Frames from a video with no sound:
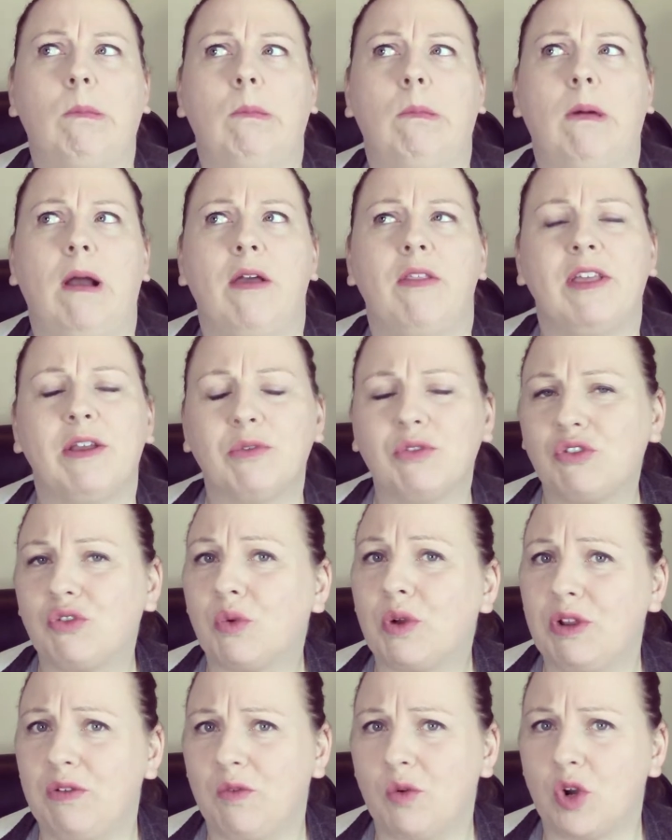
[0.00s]
I think it was
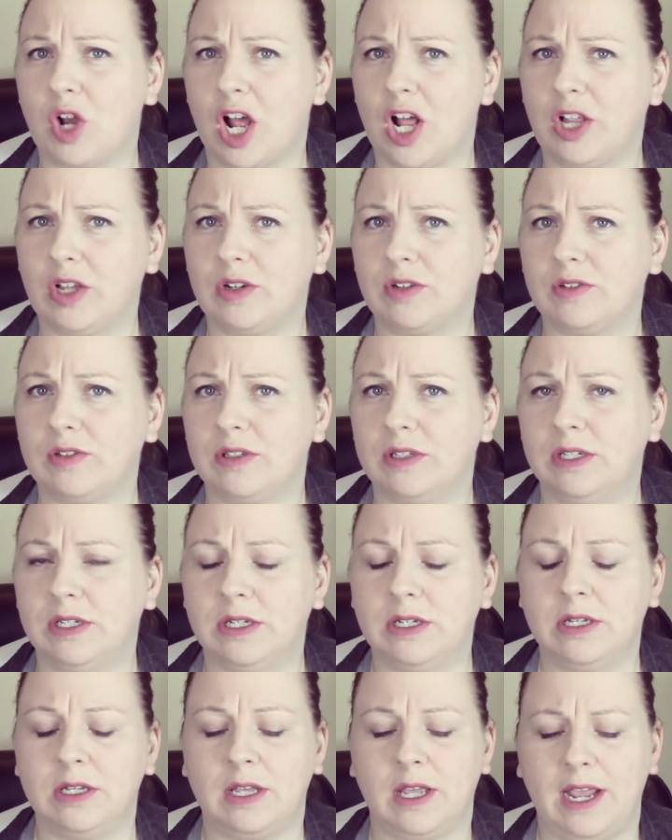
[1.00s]
twenty-four dollars,
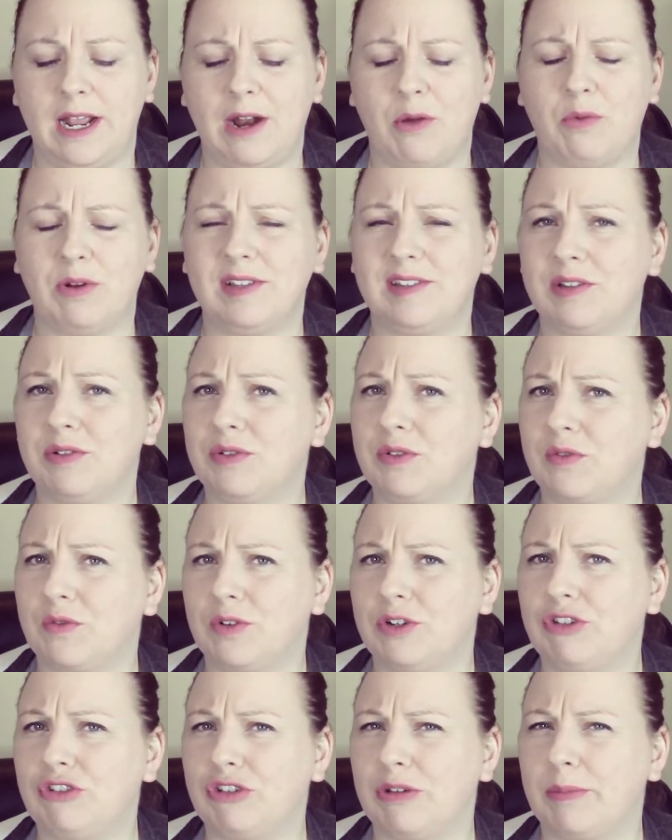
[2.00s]
and I want to say it was
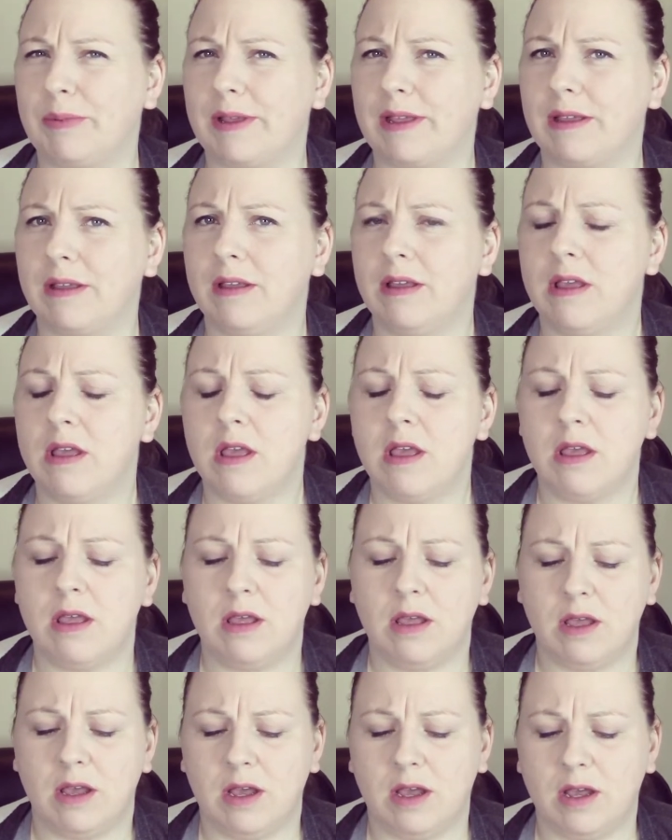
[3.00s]
free shipping,
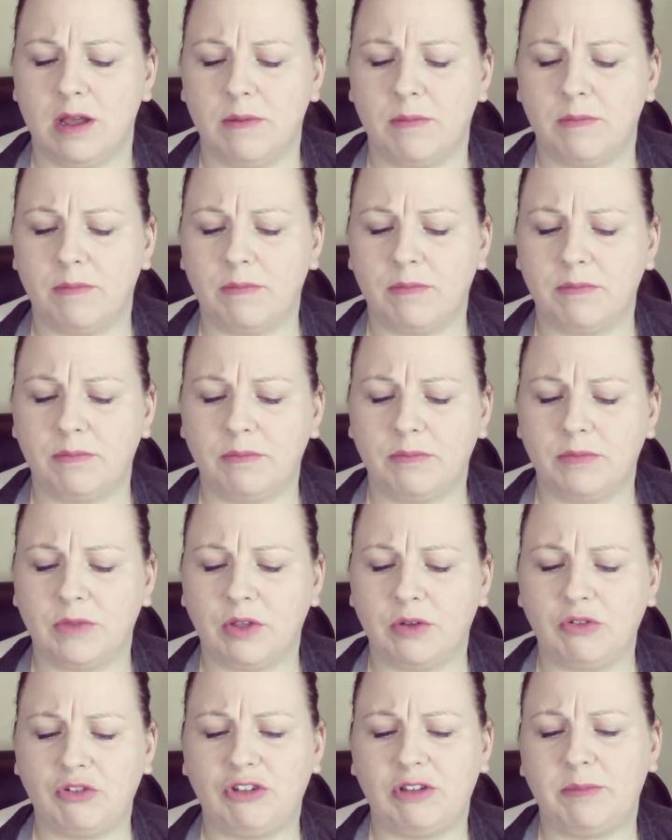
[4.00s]
um,
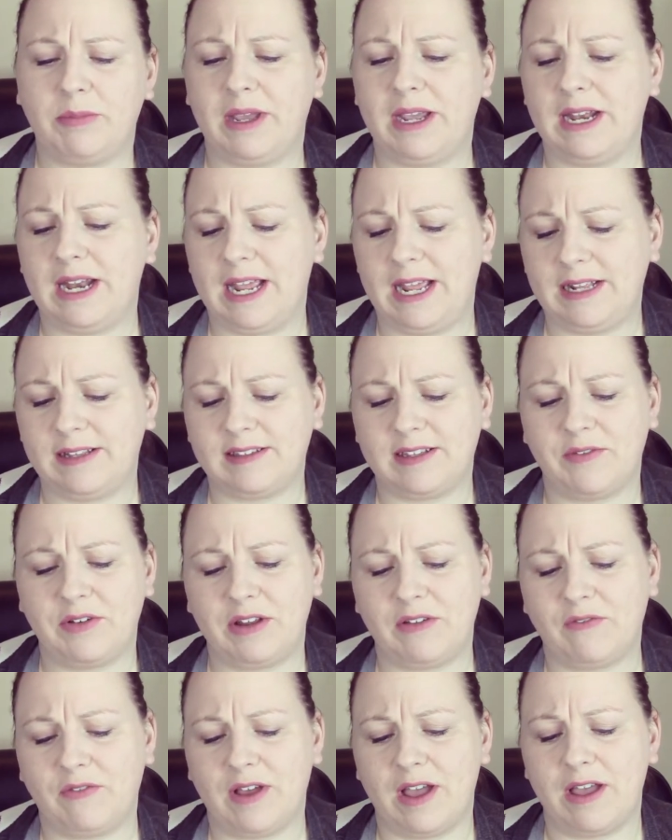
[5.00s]
though she paid eight
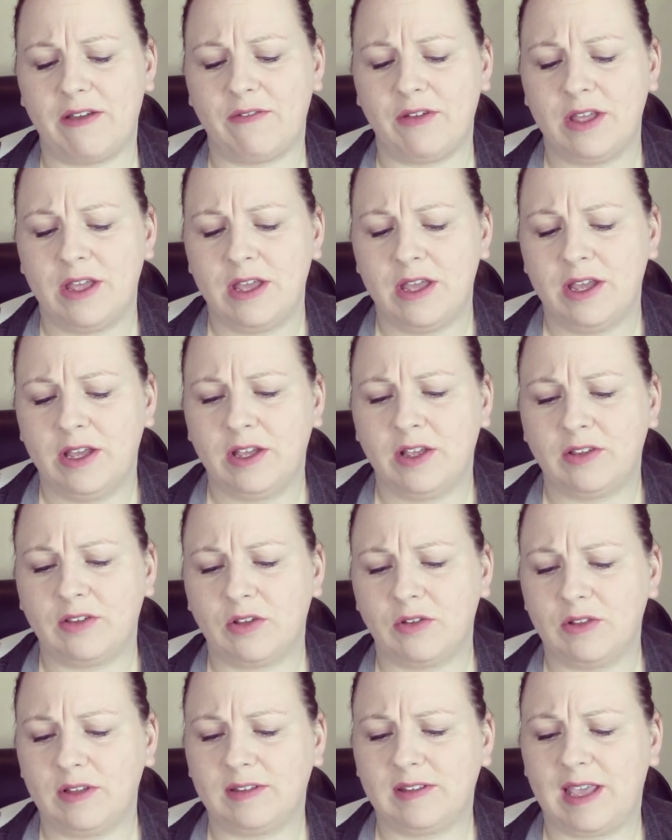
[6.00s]
seventy-five. So
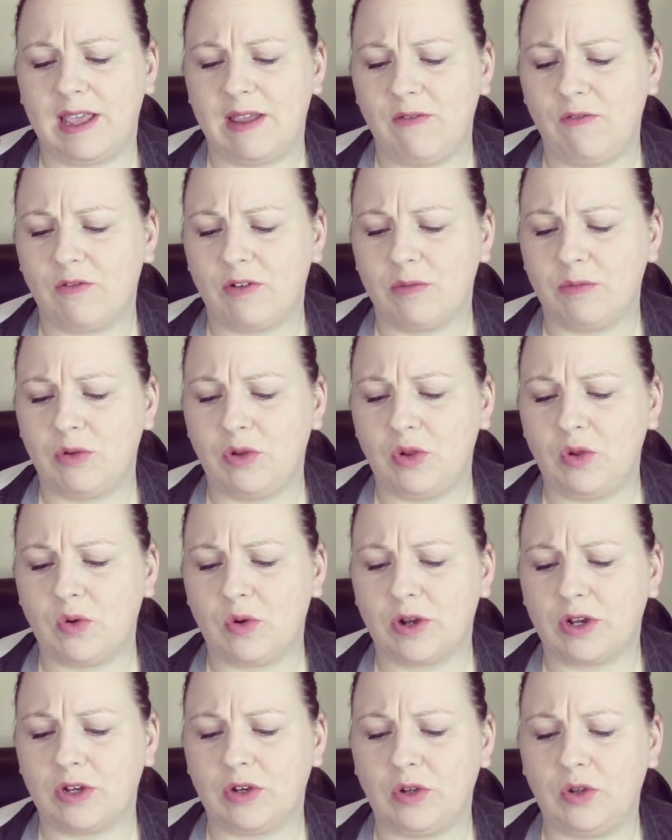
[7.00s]
this came from New
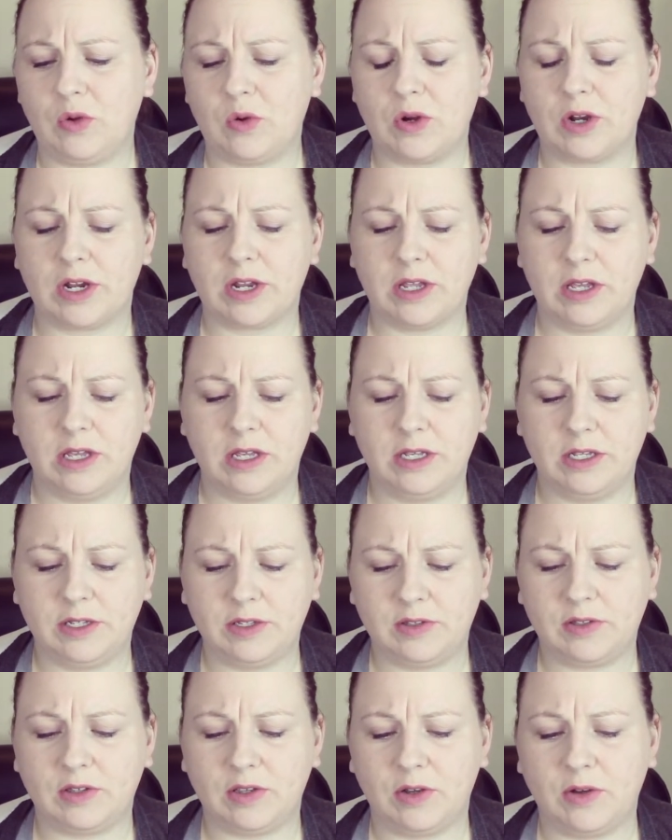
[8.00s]
York, New York,
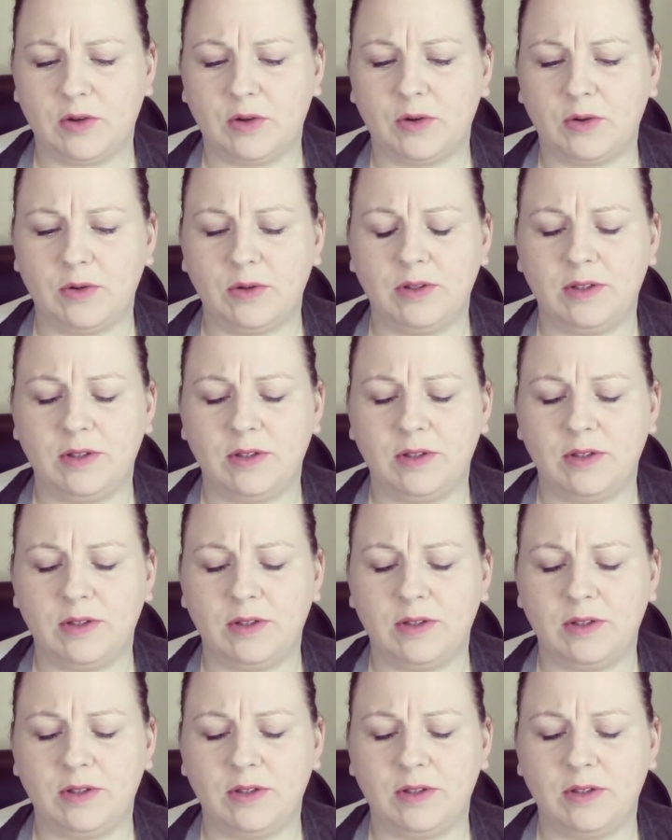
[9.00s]
so